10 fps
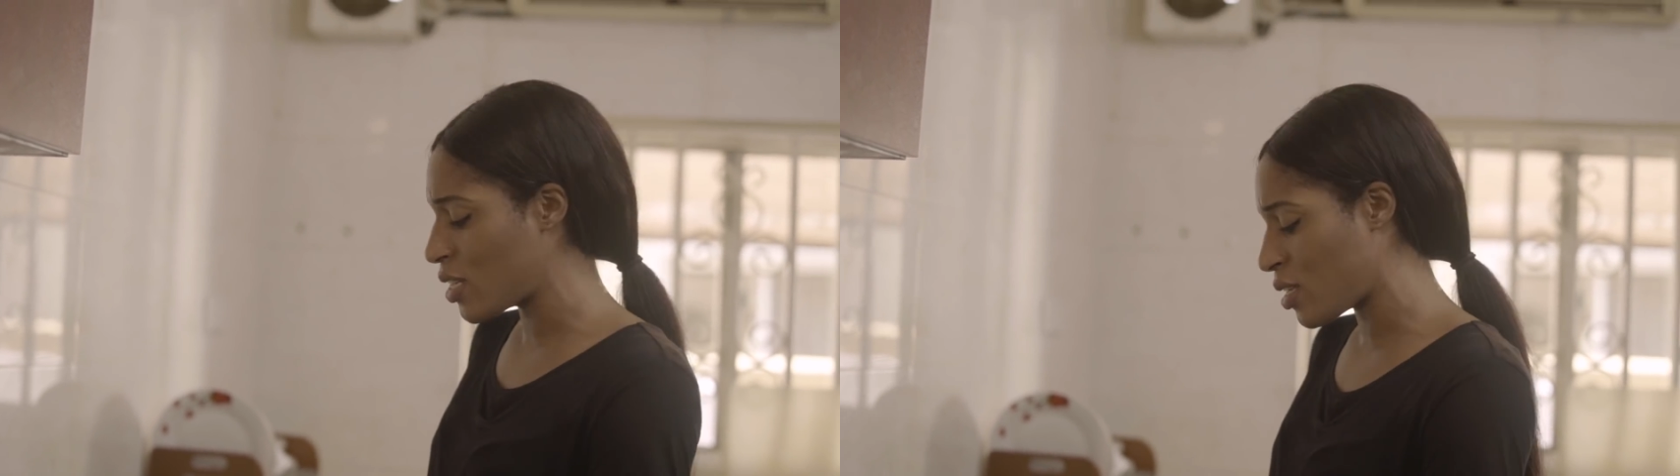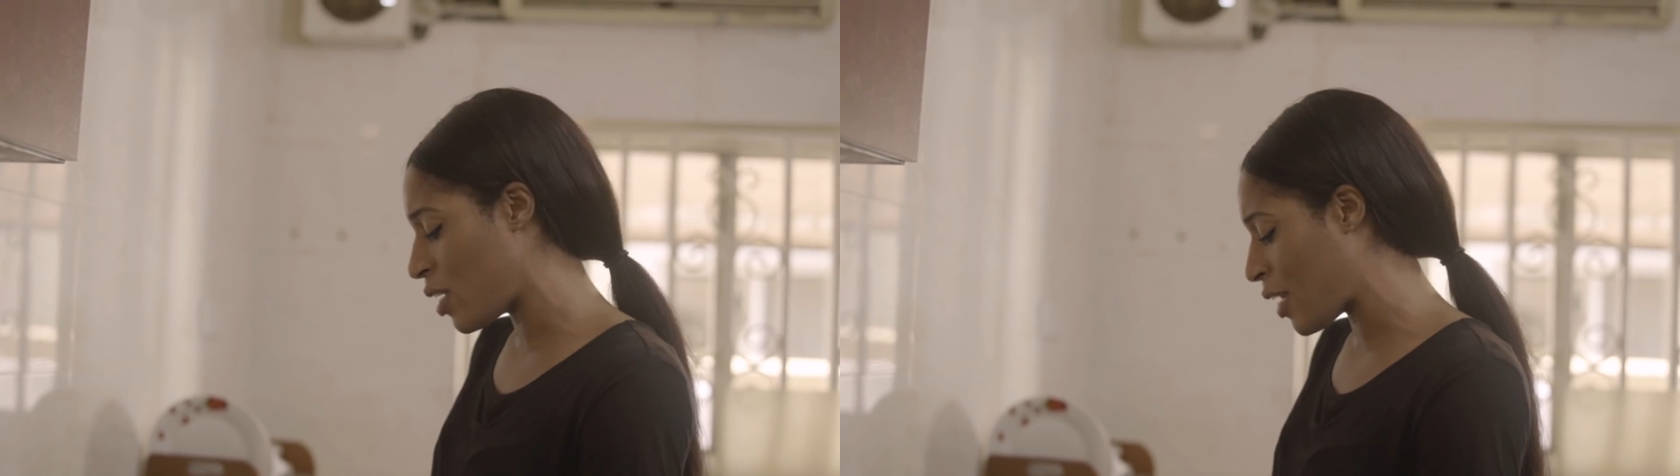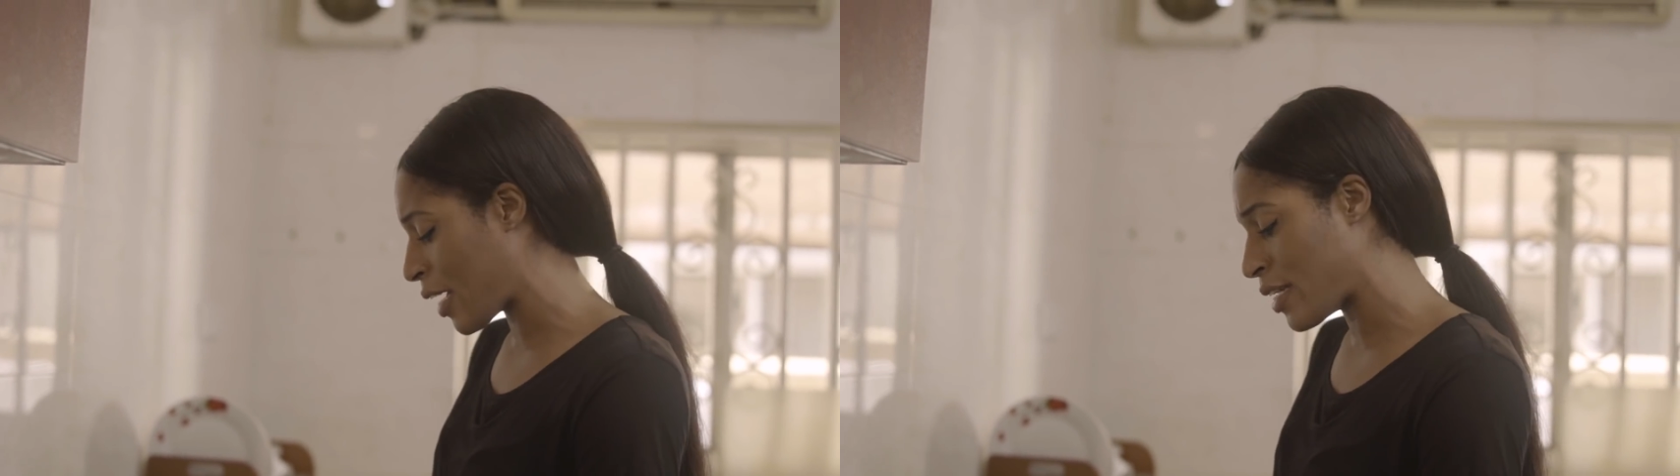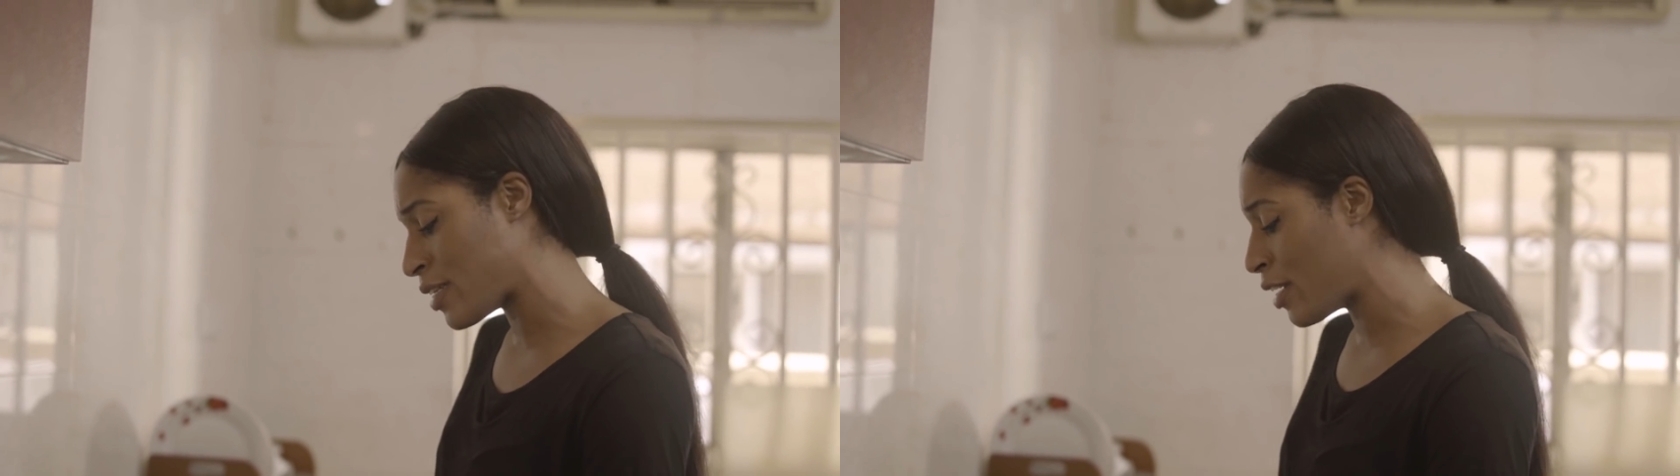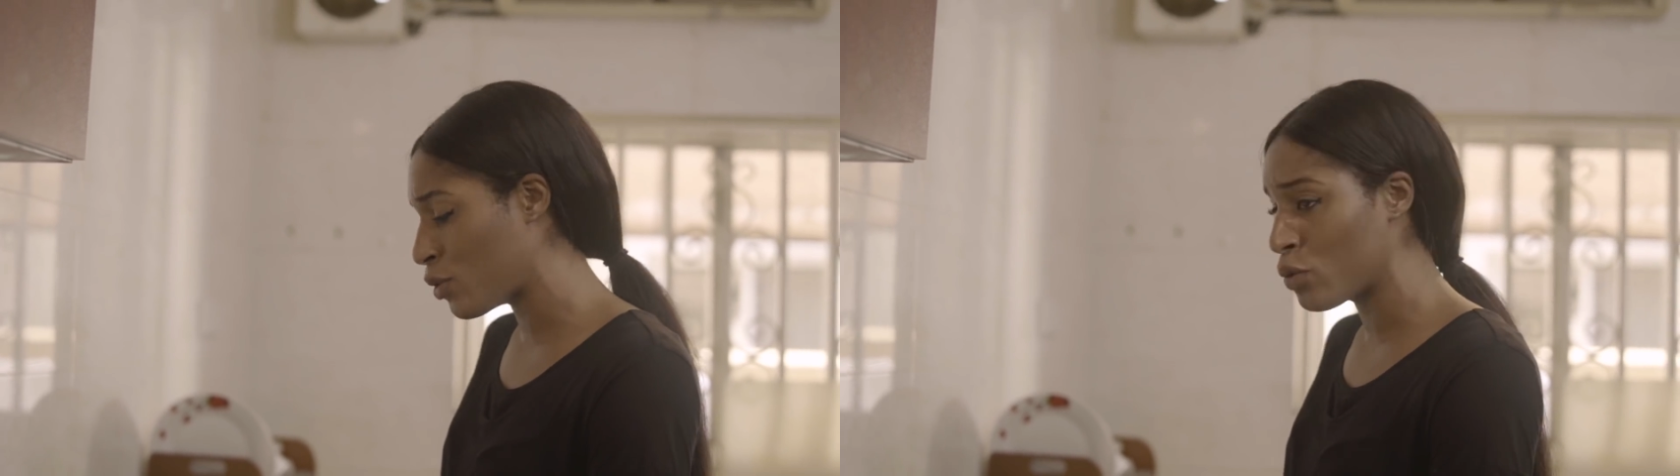easy, like
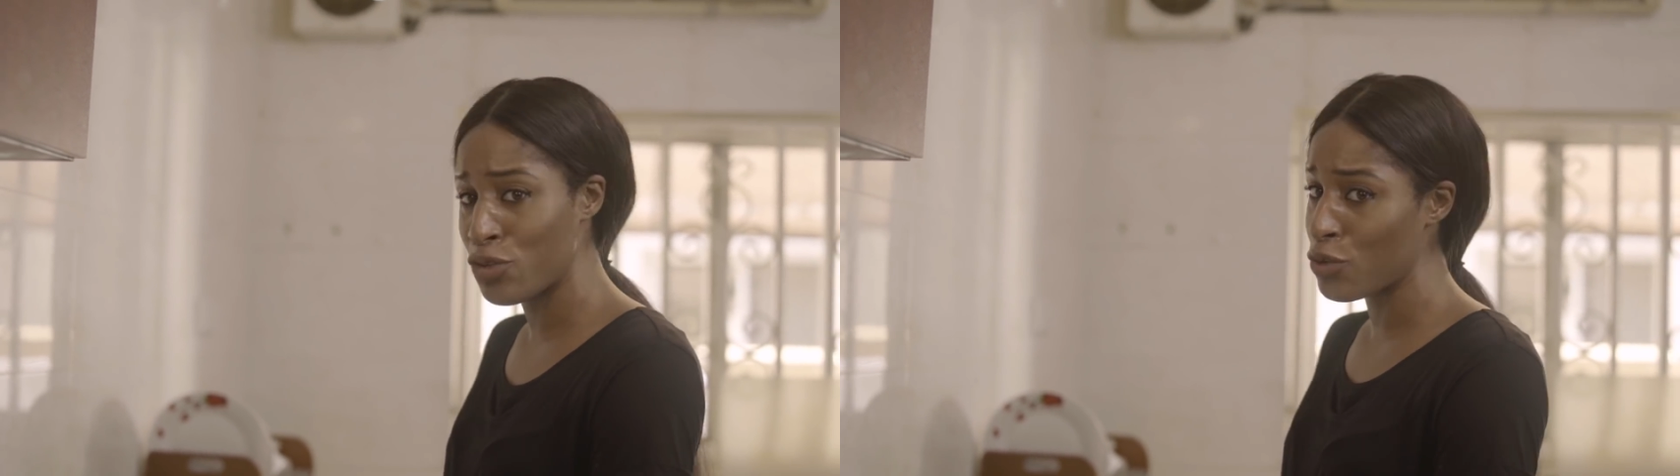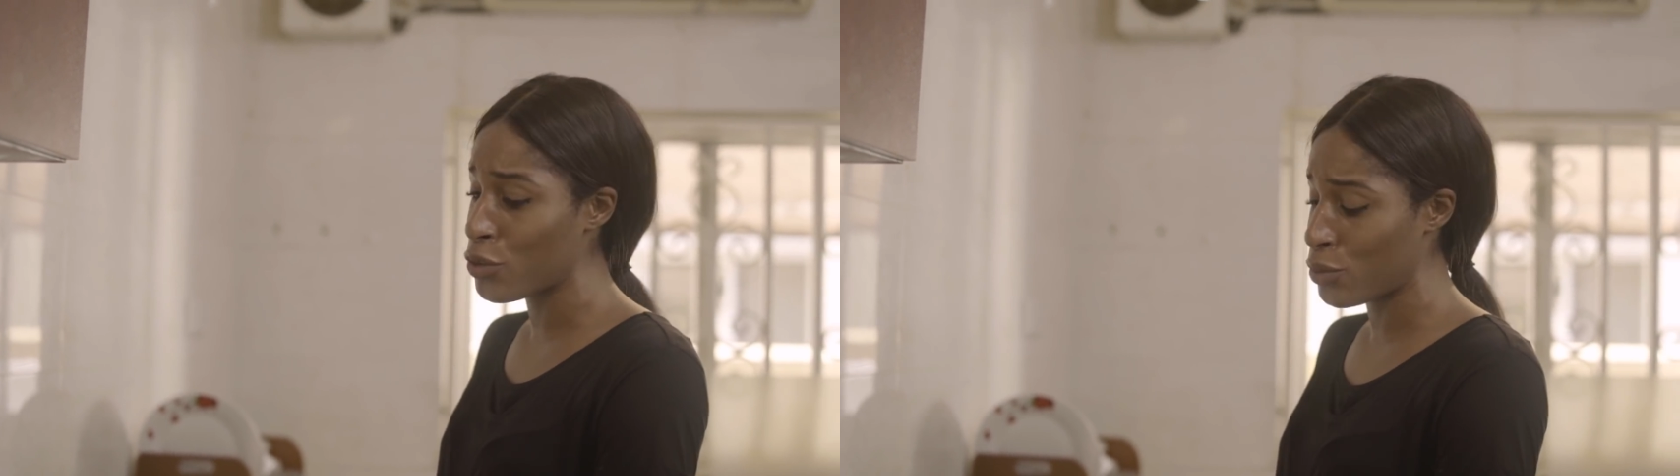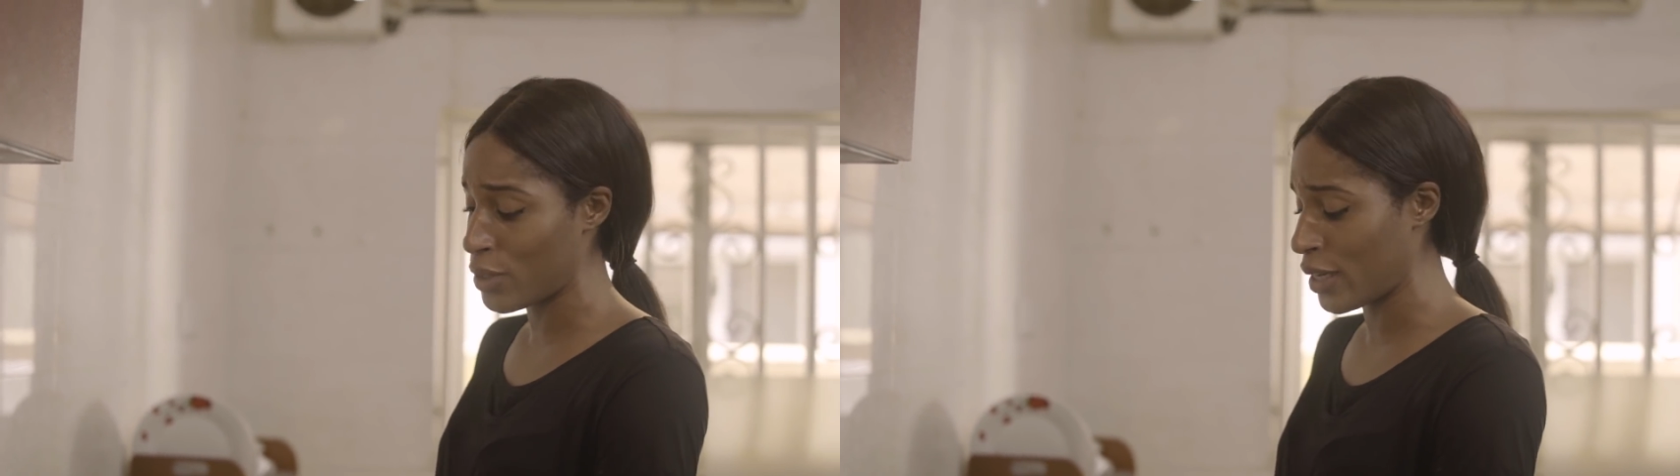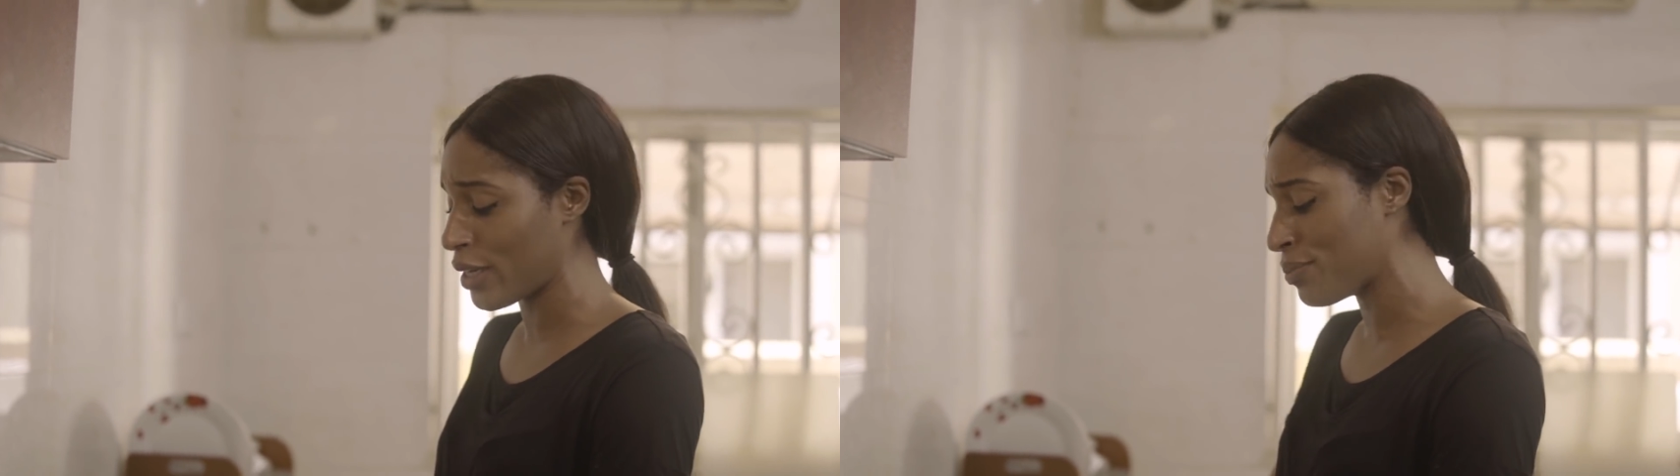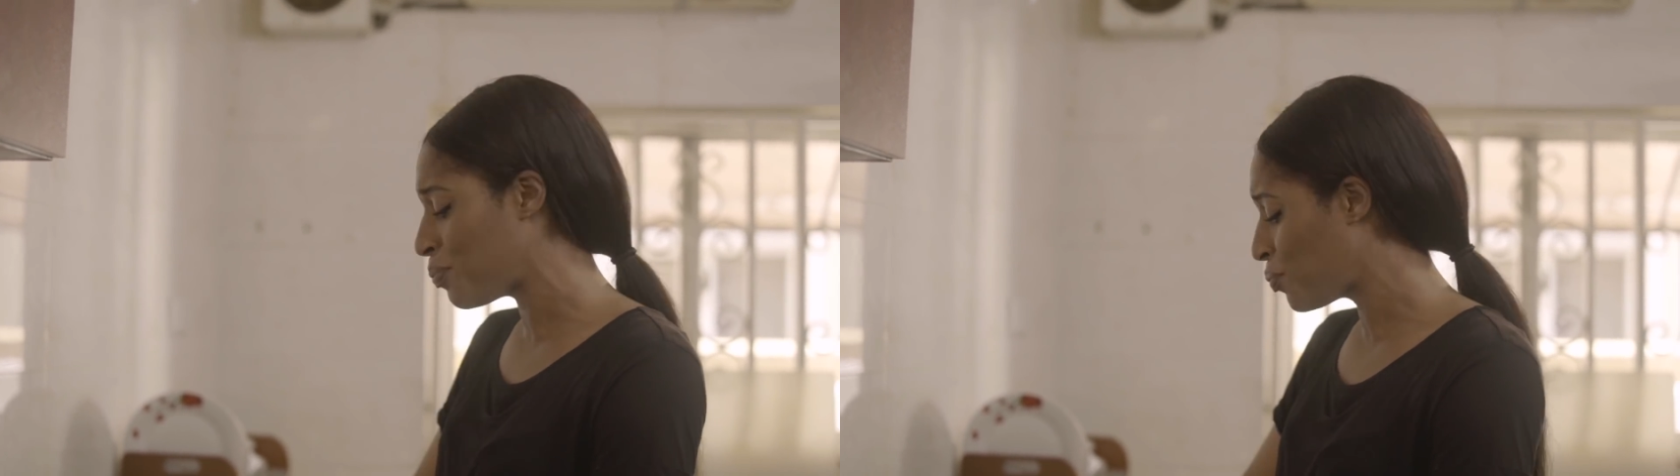I said, Ojoro
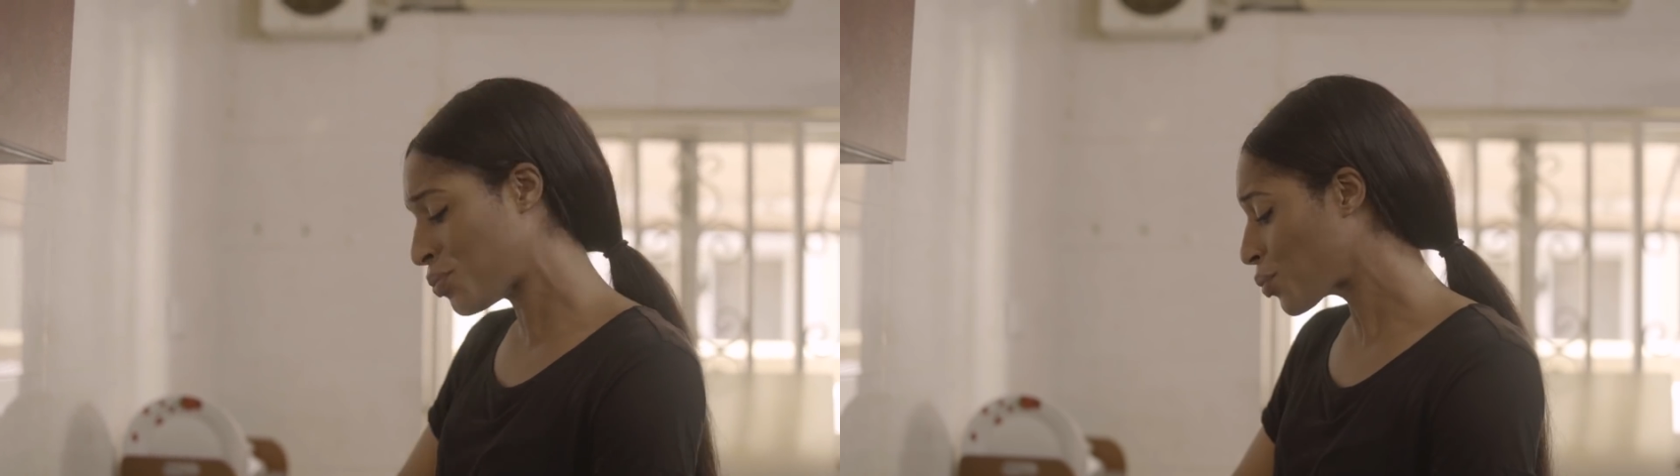cooking.